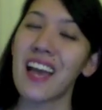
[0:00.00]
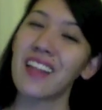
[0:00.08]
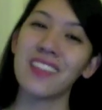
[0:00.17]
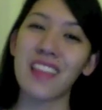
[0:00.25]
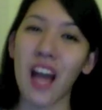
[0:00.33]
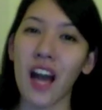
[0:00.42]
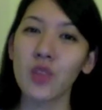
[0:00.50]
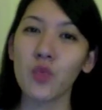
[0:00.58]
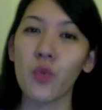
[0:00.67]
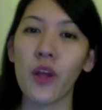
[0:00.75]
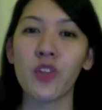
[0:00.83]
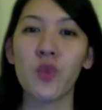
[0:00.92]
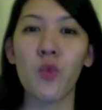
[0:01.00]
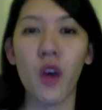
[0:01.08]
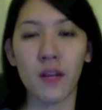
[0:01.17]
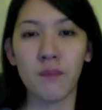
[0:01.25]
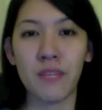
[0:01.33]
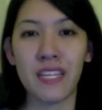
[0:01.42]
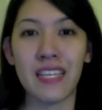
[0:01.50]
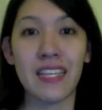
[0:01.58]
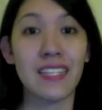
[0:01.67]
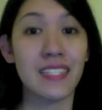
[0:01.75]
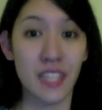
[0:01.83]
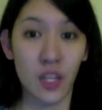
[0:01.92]
not where you want to be
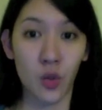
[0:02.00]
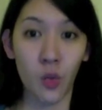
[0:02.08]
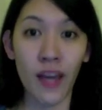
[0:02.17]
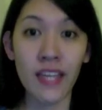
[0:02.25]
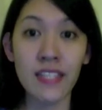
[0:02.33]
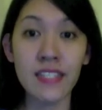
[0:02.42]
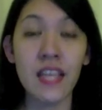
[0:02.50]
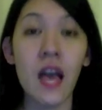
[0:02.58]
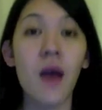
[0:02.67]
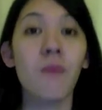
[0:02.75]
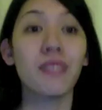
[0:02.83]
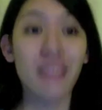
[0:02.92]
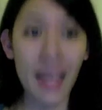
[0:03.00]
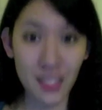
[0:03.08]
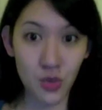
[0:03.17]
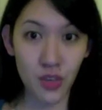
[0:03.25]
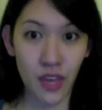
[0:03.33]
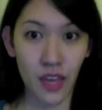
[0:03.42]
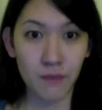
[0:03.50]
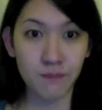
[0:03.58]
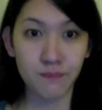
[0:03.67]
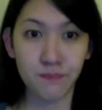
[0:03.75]
skill-wise, but that's okay.